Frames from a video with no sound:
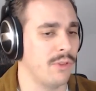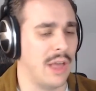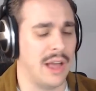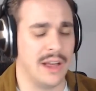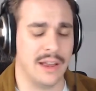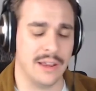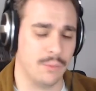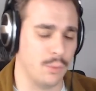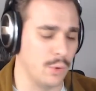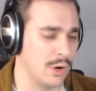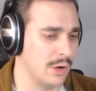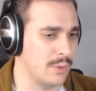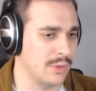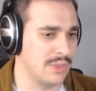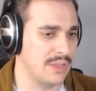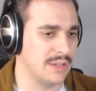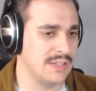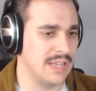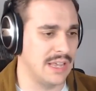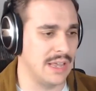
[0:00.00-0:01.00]
I work
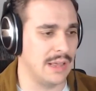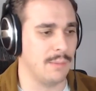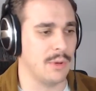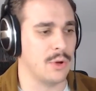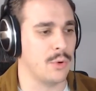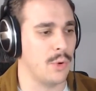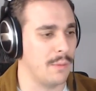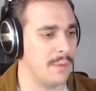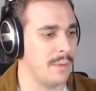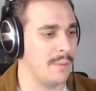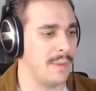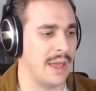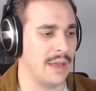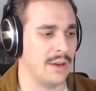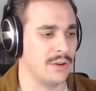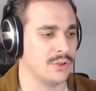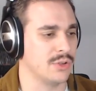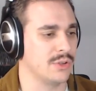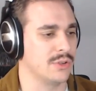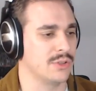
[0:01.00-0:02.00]
with the team equipment
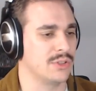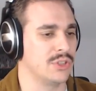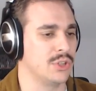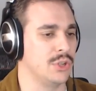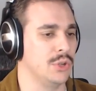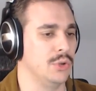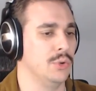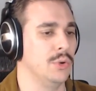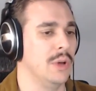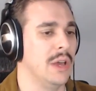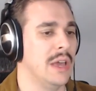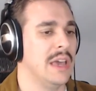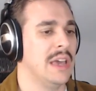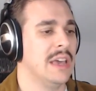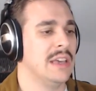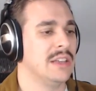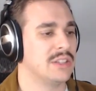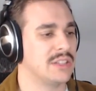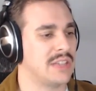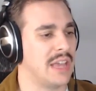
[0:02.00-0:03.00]
managers to
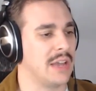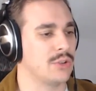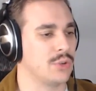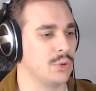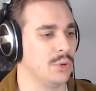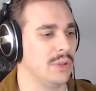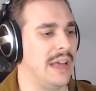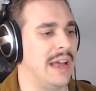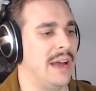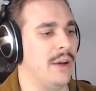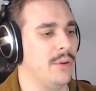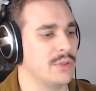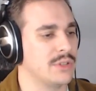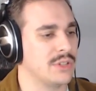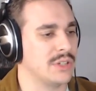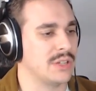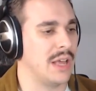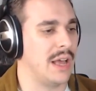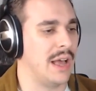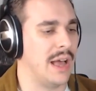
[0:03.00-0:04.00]
schedule out
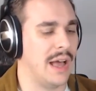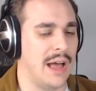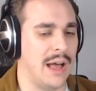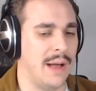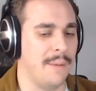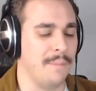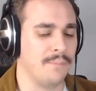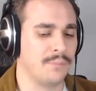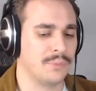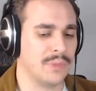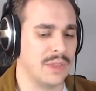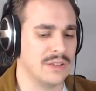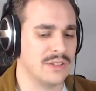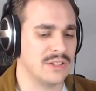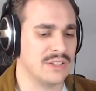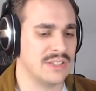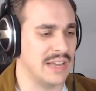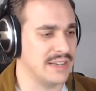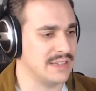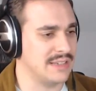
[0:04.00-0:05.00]

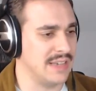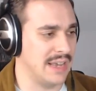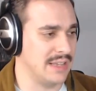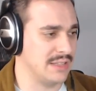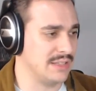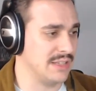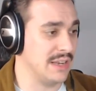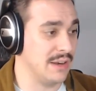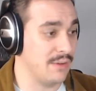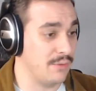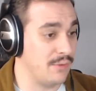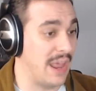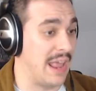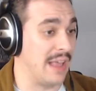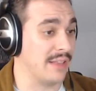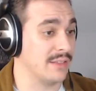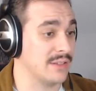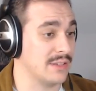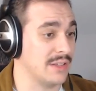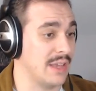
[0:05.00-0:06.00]
set dates in
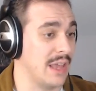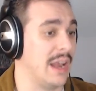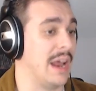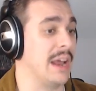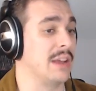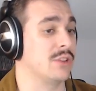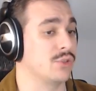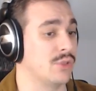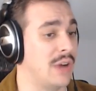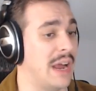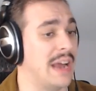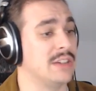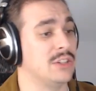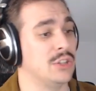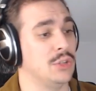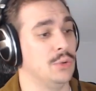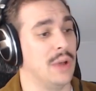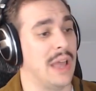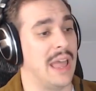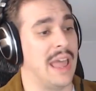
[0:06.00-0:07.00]
advance, and I try
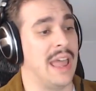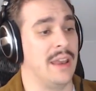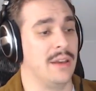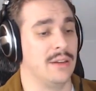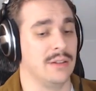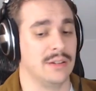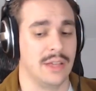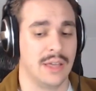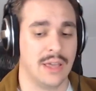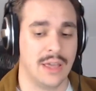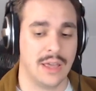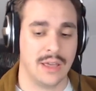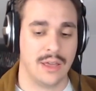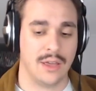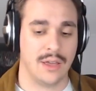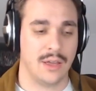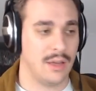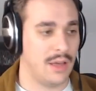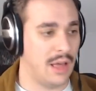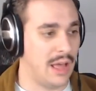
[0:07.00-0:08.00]
to end
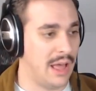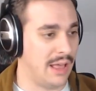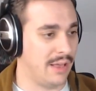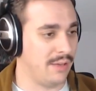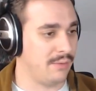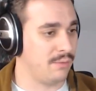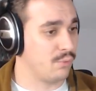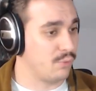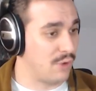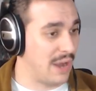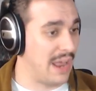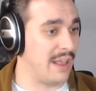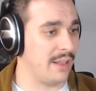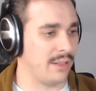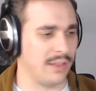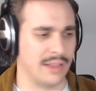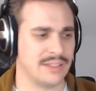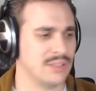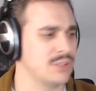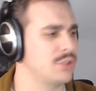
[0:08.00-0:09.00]

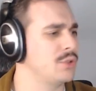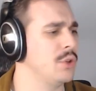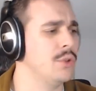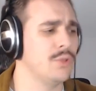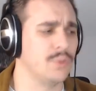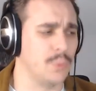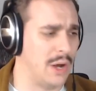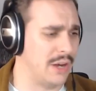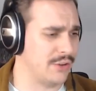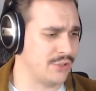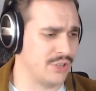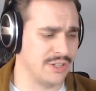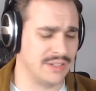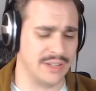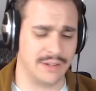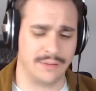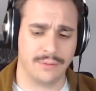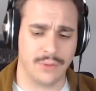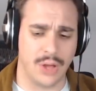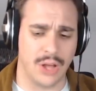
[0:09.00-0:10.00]
let's use
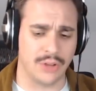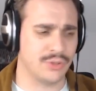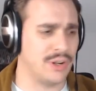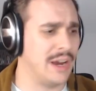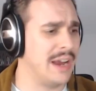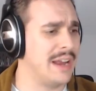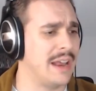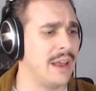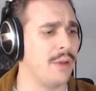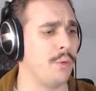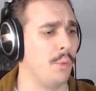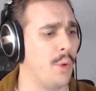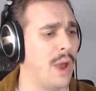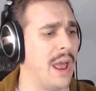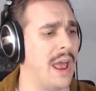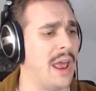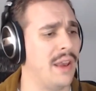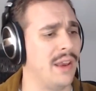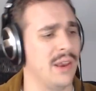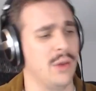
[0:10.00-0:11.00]
Washington. I'll try and end
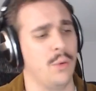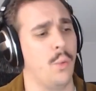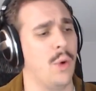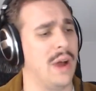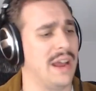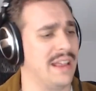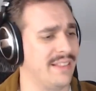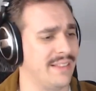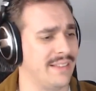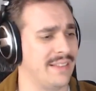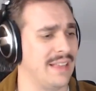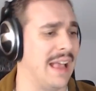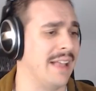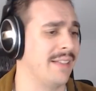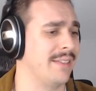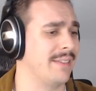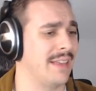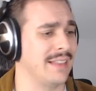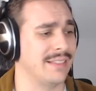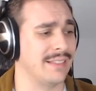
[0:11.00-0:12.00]
red and white
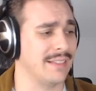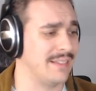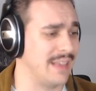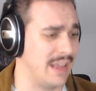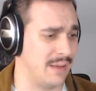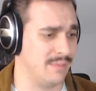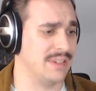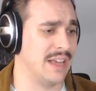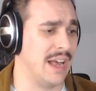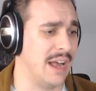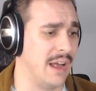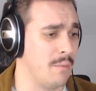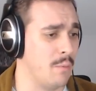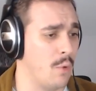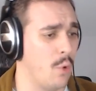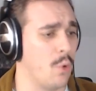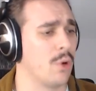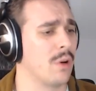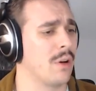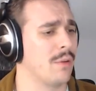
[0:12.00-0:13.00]
sets at the same time
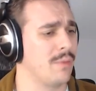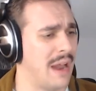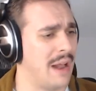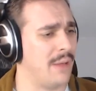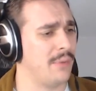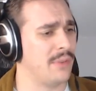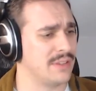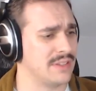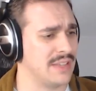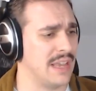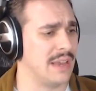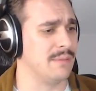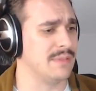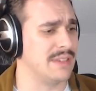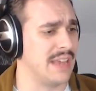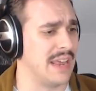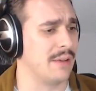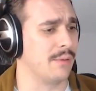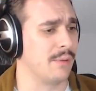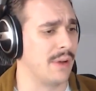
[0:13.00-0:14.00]
or around the same
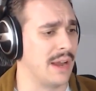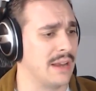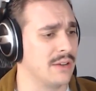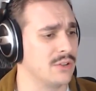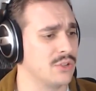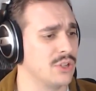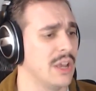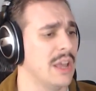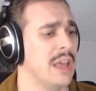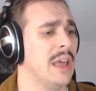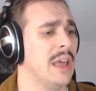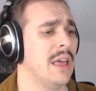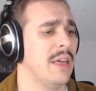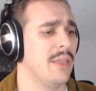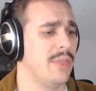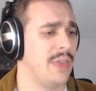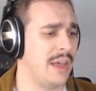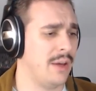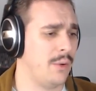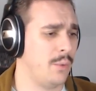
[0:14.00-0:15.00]
date range.
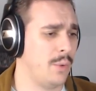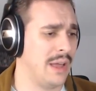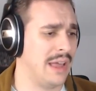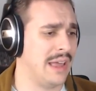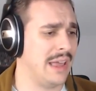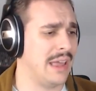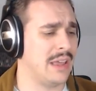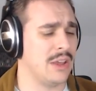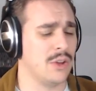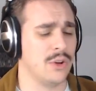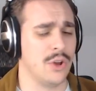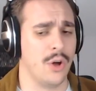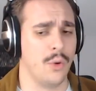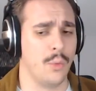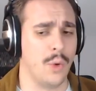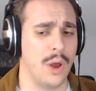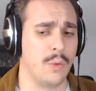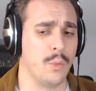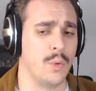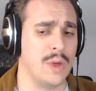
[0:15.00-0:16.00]
That way,
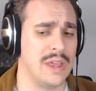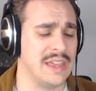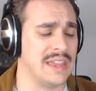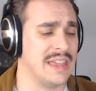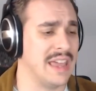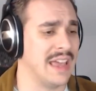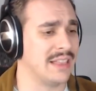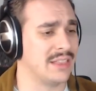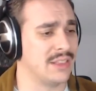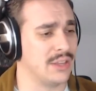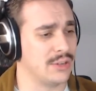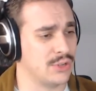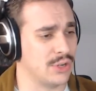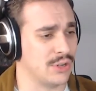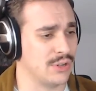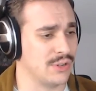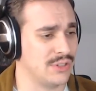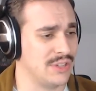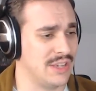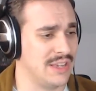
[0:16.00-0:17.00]
when we get the
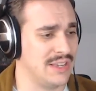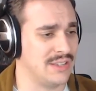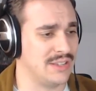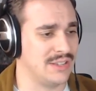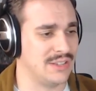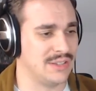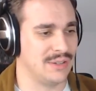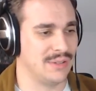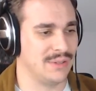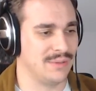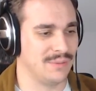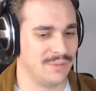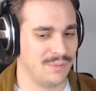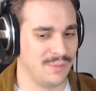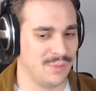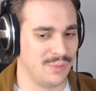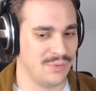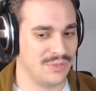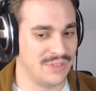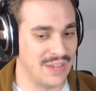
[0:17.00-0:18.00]
jerseys
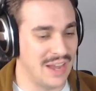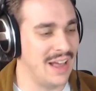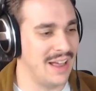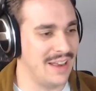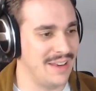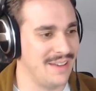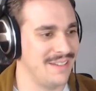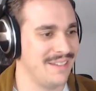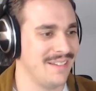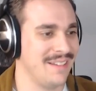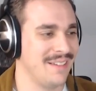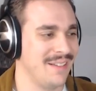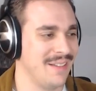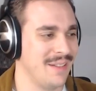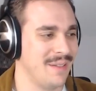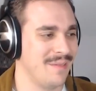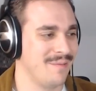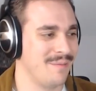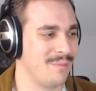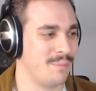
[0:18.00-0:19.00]
done,
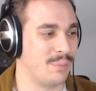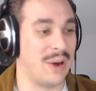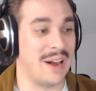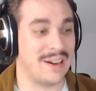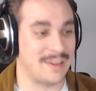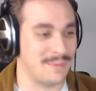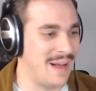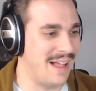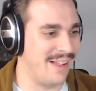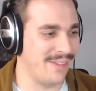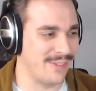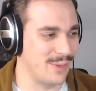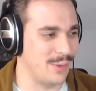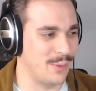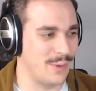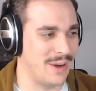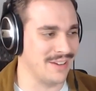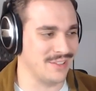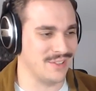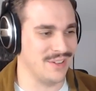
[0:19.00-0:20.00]
Brock Miles of the
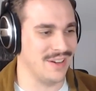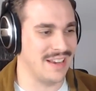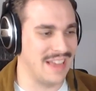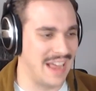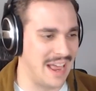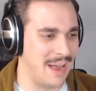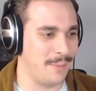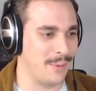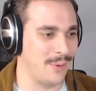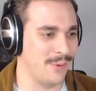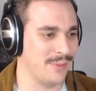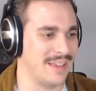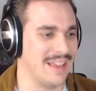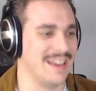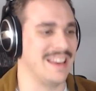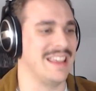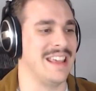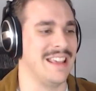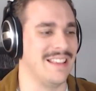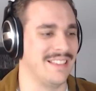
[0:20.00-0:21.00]
Washington Capitals
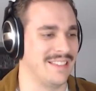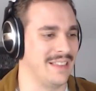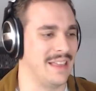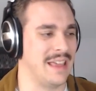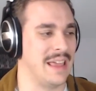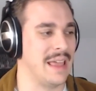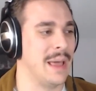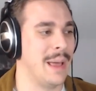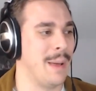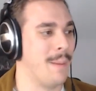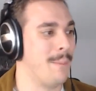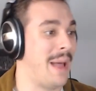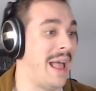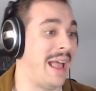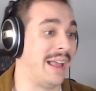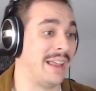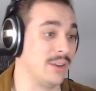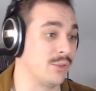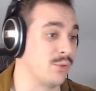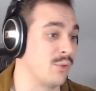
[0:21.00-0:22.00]
can easily
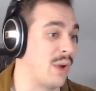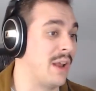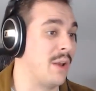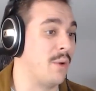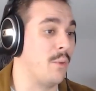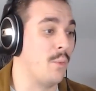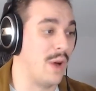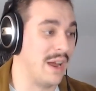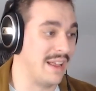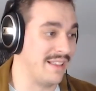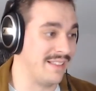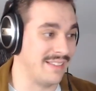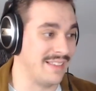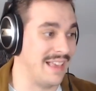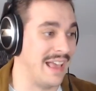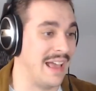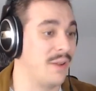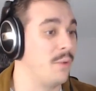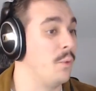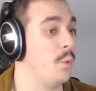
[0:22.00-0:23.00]
package red and white
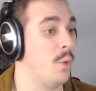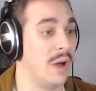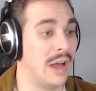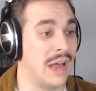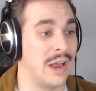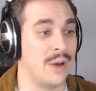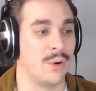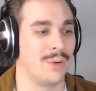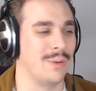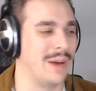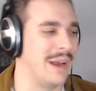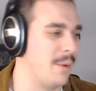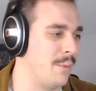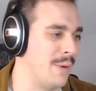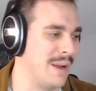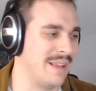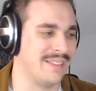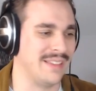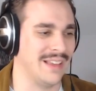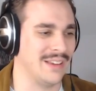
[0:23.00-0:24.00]
set 1 or red and
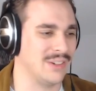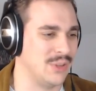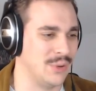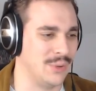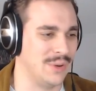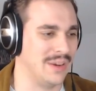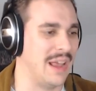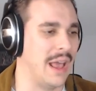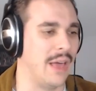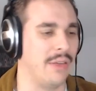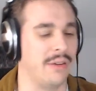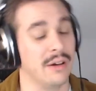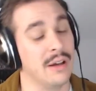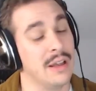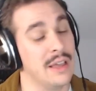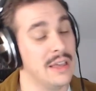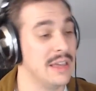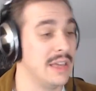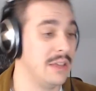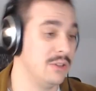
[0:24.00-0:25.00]
white set 2 together
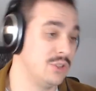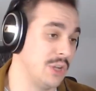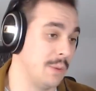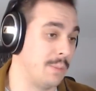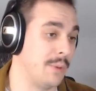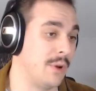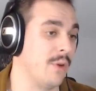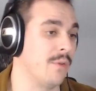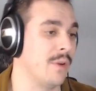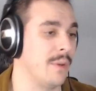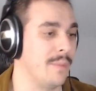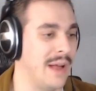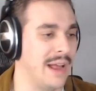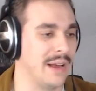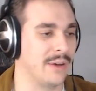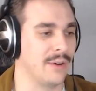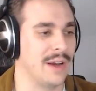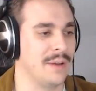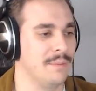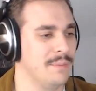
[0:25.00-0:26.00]
and ship it over to
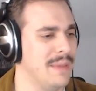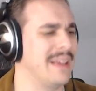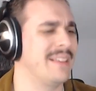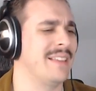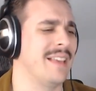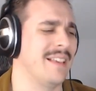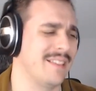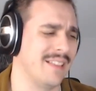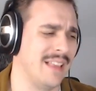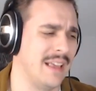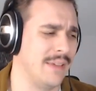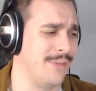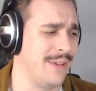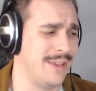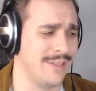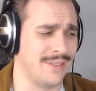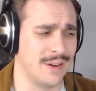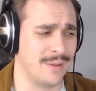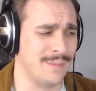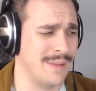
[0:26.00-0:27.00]
MeiGray. Makes his life
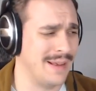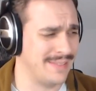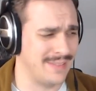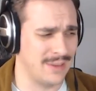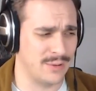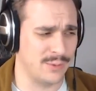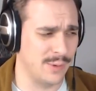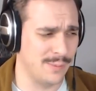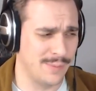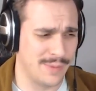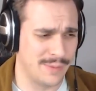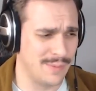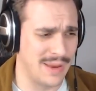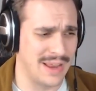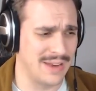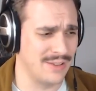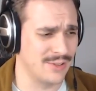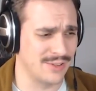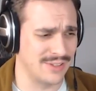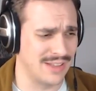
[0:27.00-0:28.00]
easier, makes the equipment
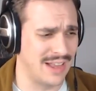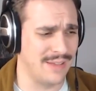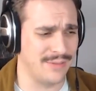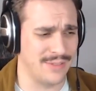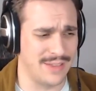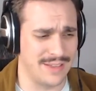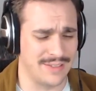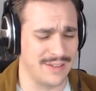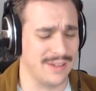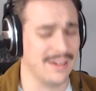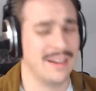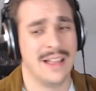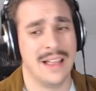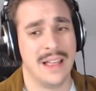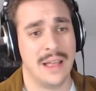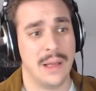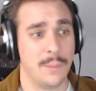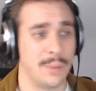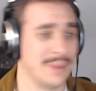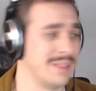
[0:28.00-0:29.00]
managers' lives easier,
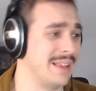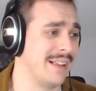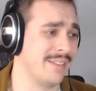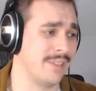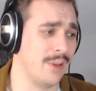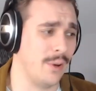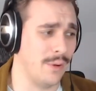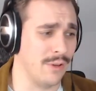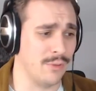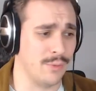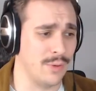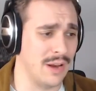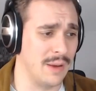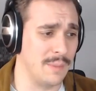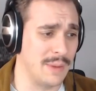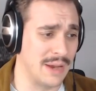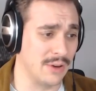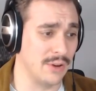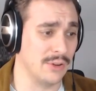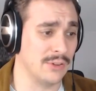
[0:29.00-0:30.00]
but that's always what
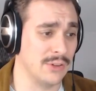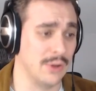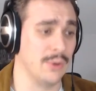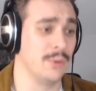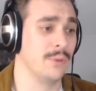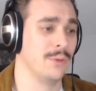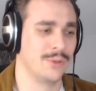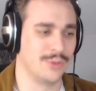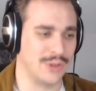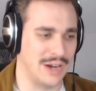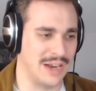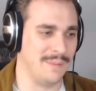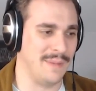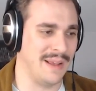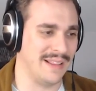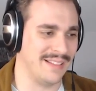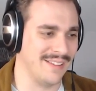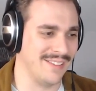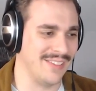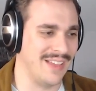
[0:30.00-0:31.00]
I'm here to do. Try and
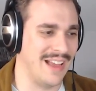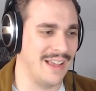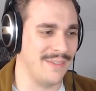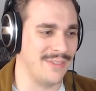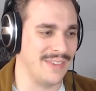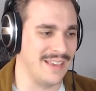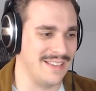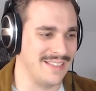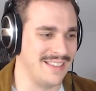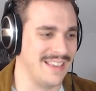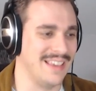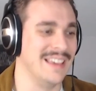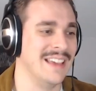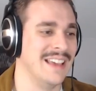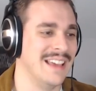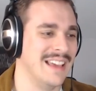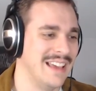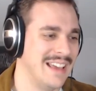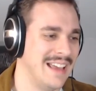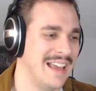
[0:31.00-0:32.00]
make their lives easy
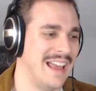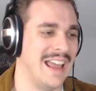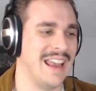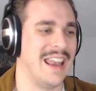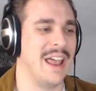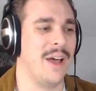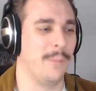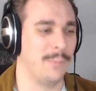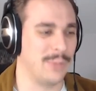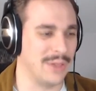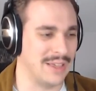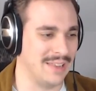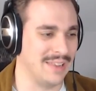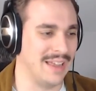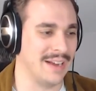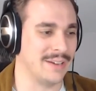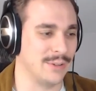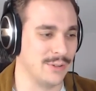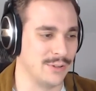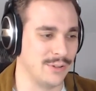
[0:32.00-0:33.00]
and help the
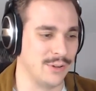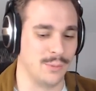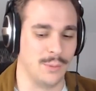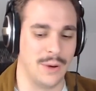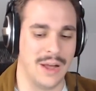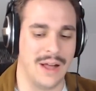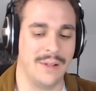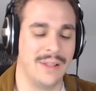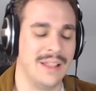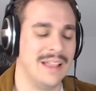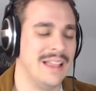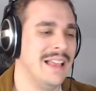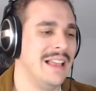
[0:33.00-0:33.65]
collectors as well.